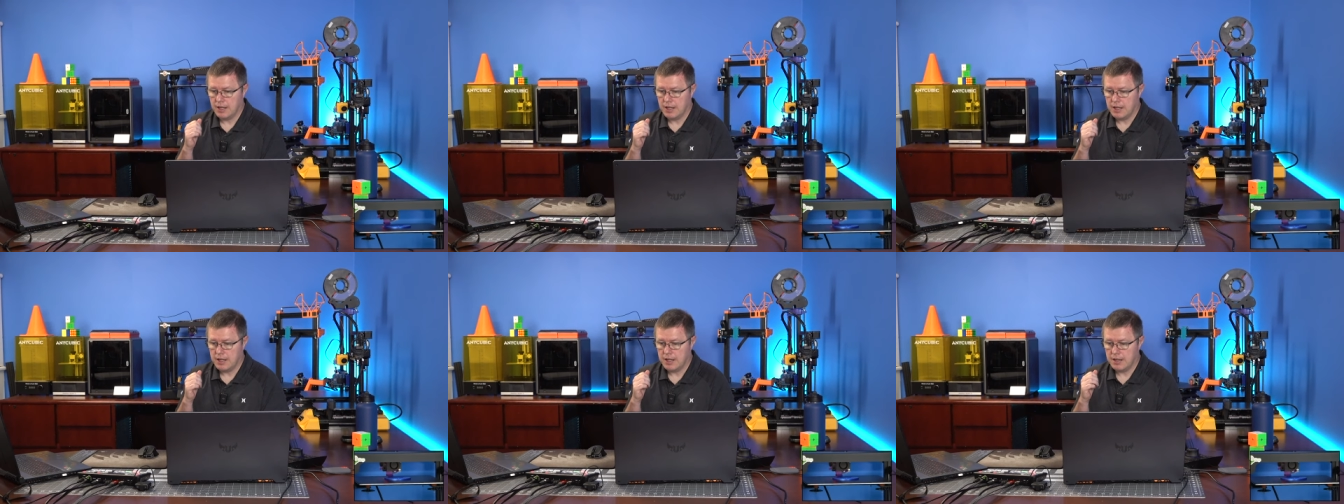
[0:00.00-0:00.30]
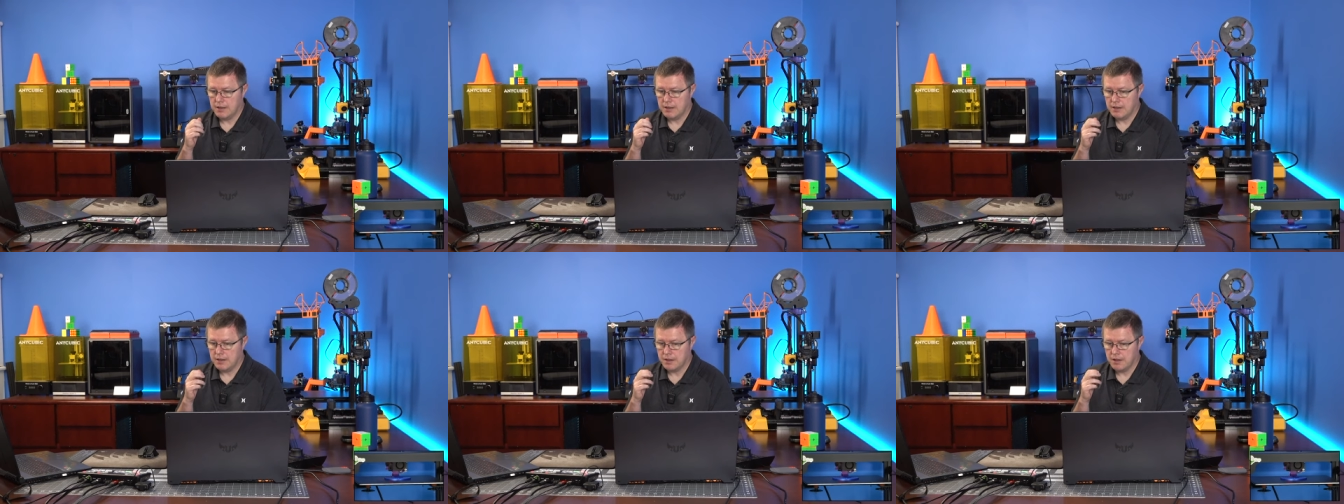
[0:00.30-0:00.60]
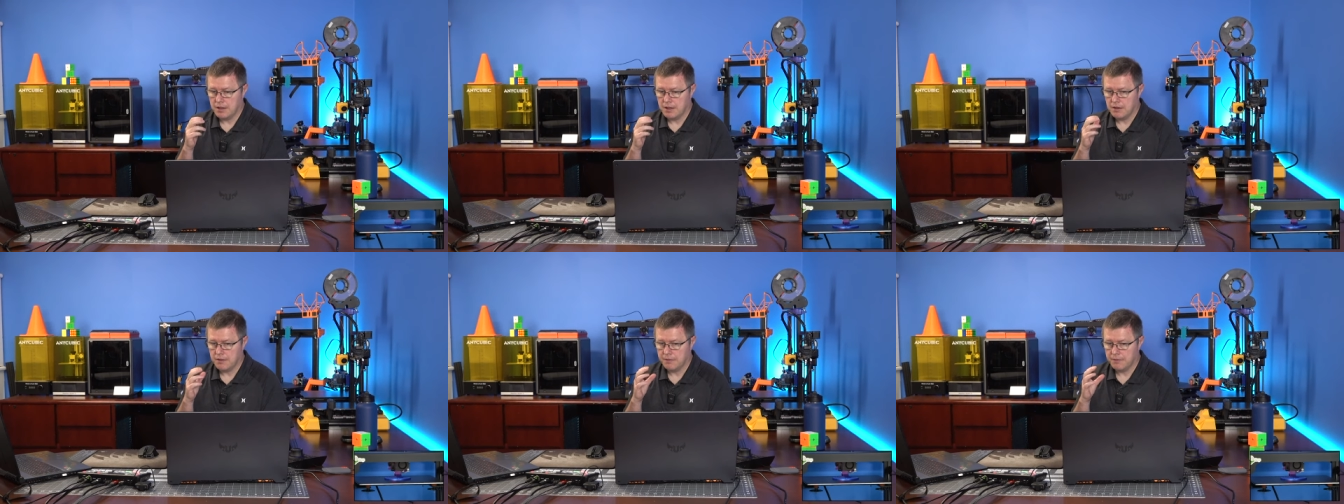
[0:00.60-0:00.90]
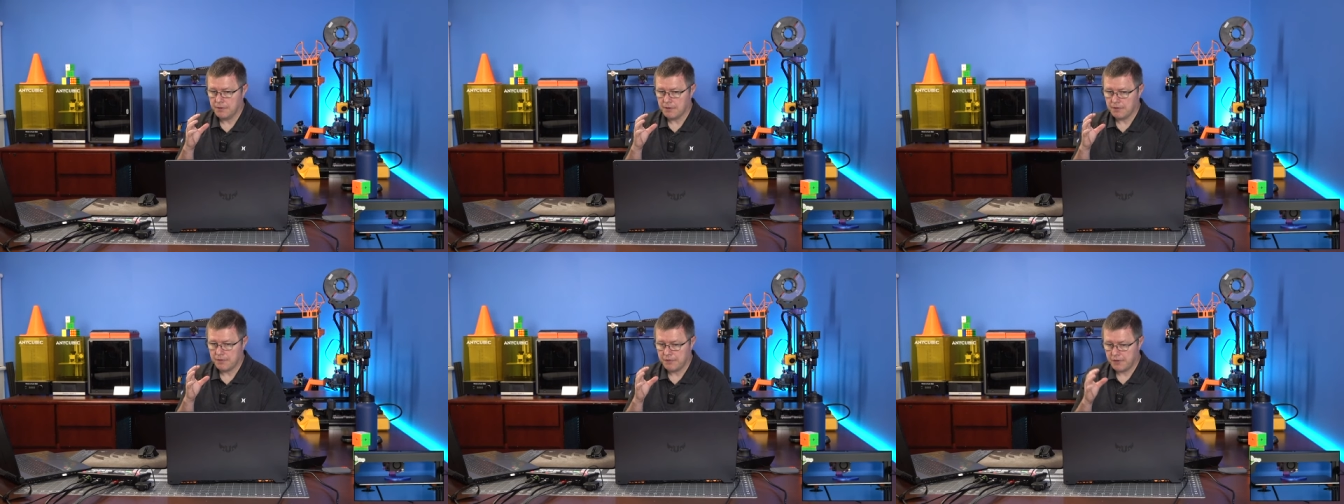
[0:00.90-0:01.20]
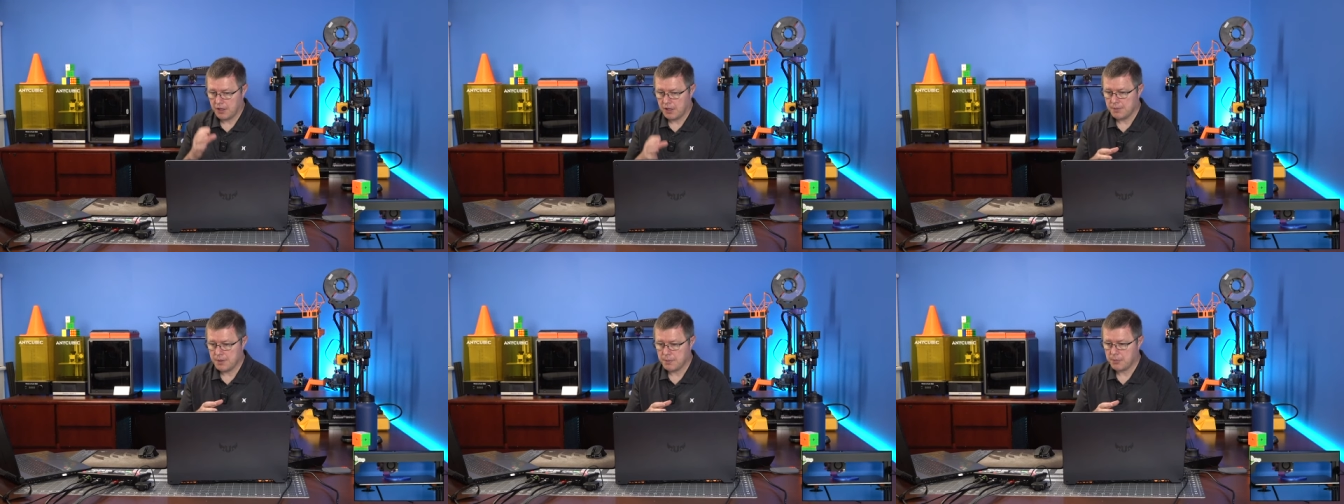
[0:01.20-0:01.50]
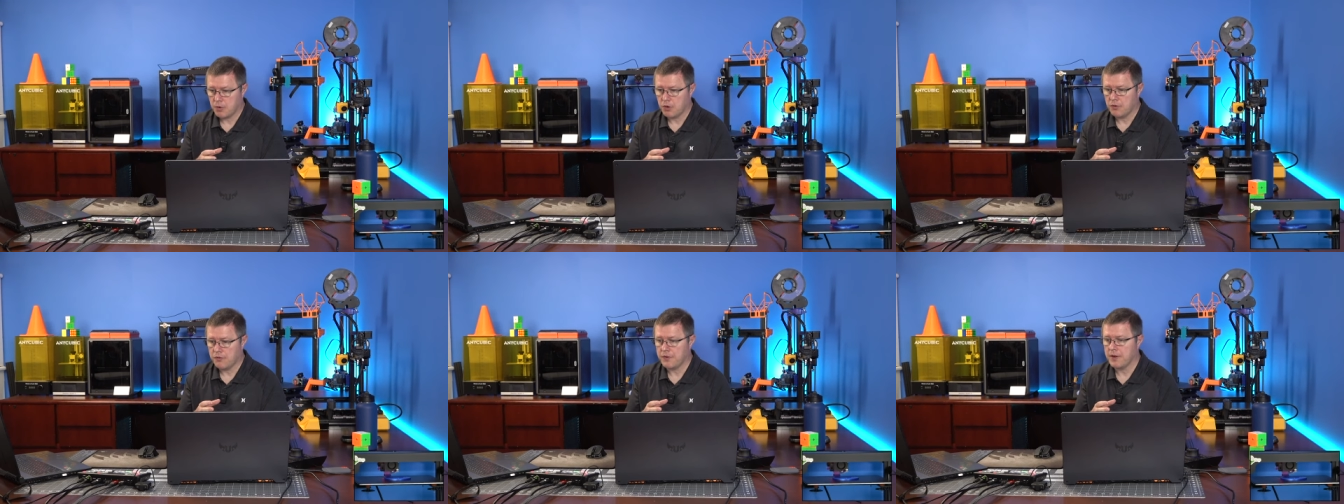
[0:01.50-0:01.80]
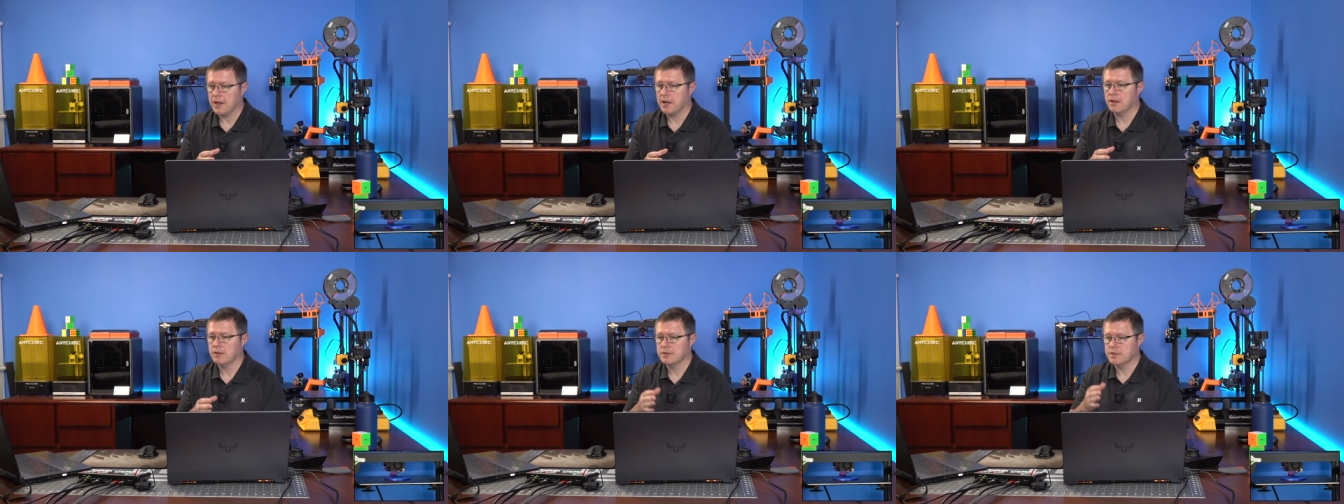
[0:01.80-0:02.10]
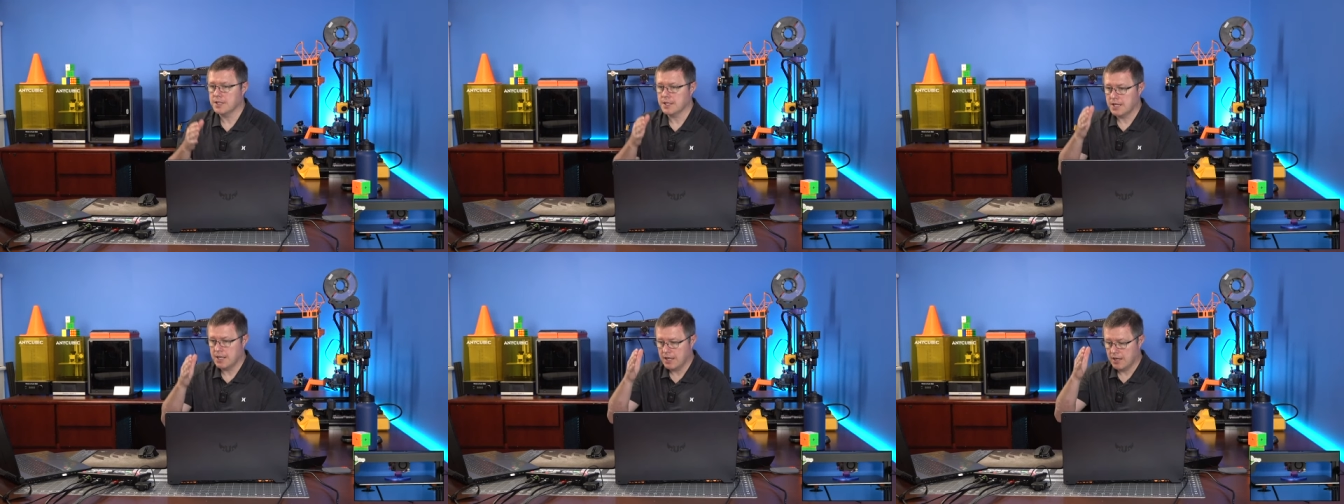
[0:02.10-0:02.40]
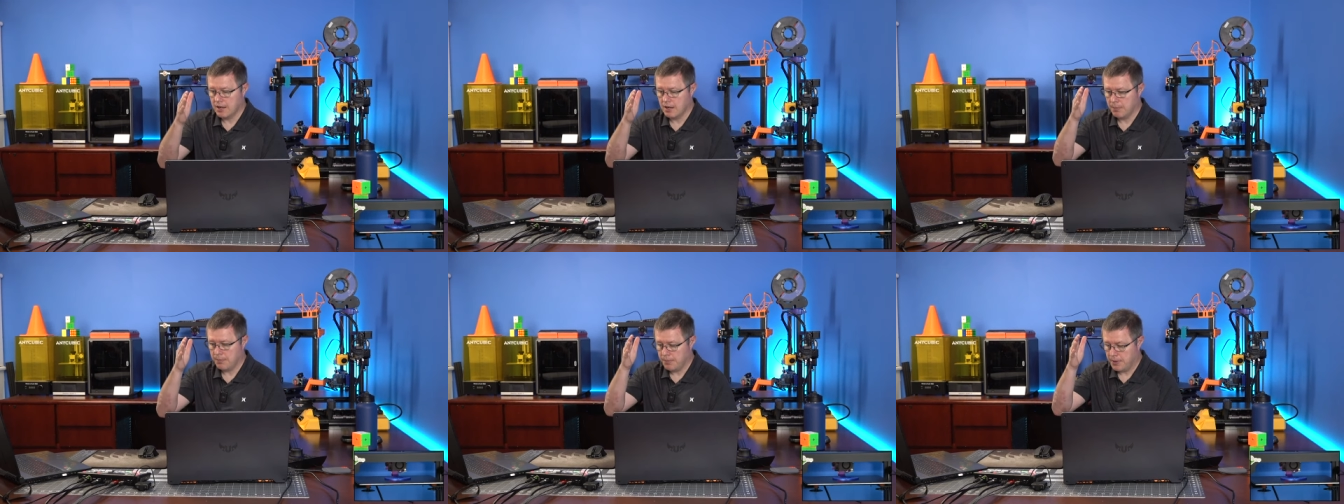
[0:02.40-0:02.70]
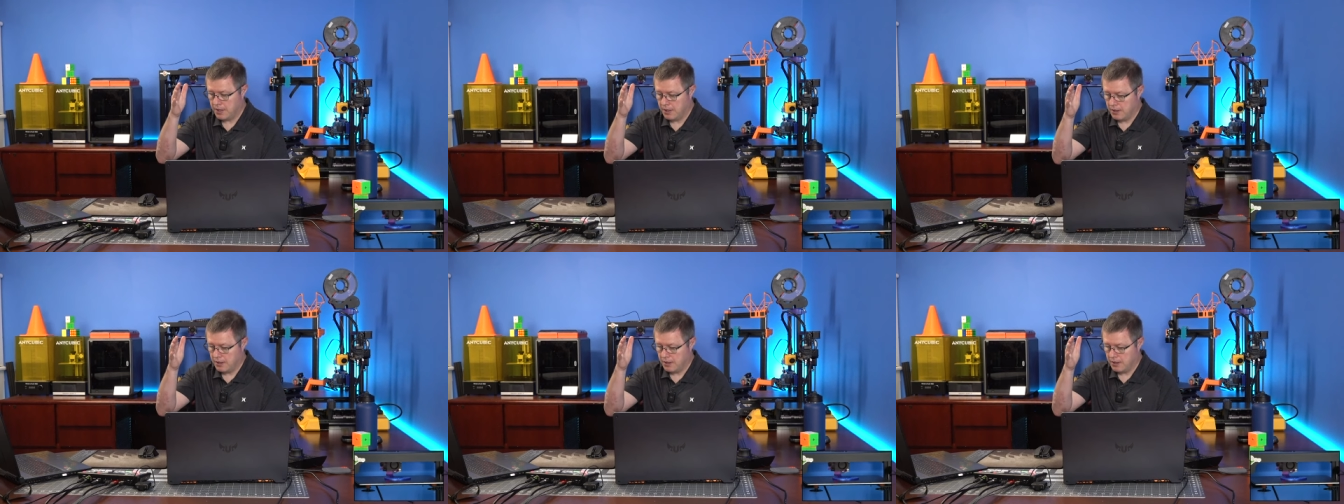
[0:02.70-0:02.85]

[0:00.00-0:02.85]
in the for the filament profile to heat up